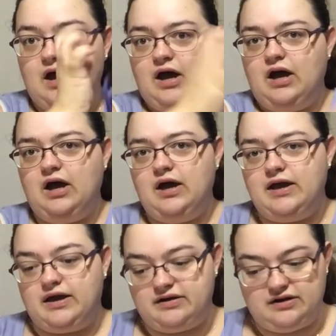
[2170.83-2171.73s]
I
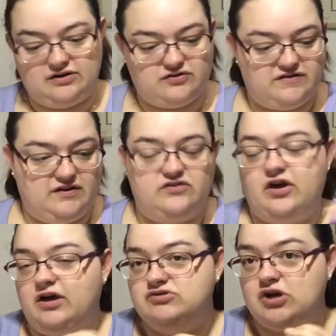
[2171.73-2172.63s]
had an interesting
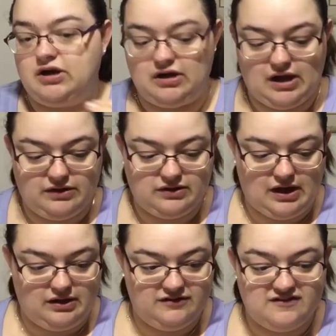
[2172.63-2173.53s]
time trying to cut the
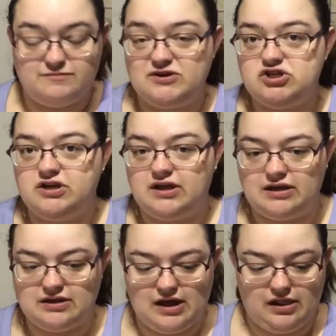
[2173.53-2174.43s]
colours, especially to get the
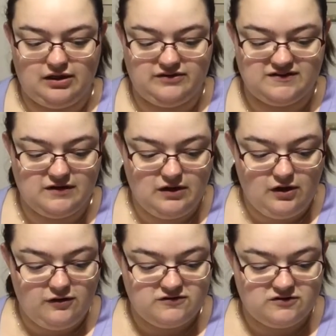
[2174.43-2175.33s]
colours
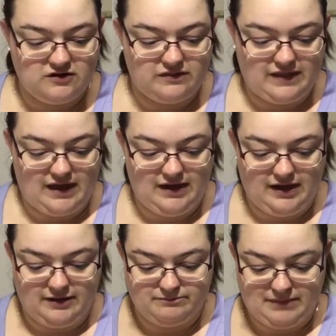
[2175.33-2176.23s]
so that they
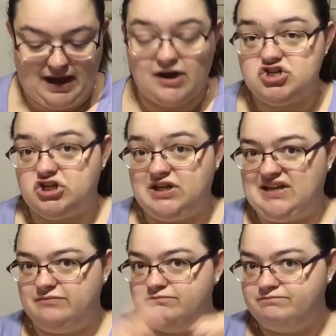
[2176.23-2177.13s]

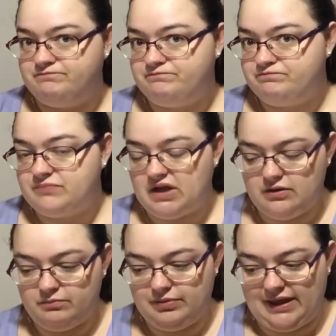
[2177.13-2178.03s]
actually
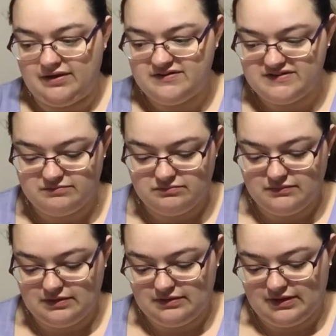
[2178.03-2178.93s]
blend
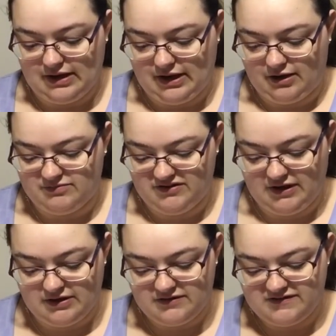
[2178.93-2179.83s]

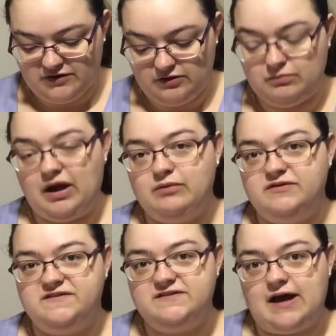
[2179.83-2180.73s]
together. So mine will
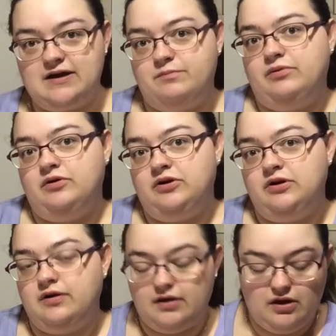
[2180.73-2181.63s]
start at blue,
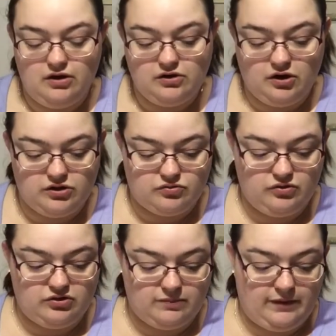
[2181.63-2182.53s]
go through to
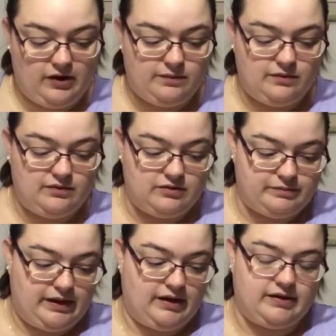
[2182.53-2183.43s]
the purple and the
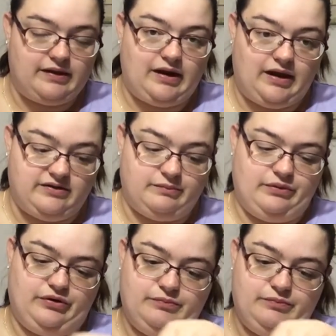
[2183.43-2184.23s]
pink, and then end up blue.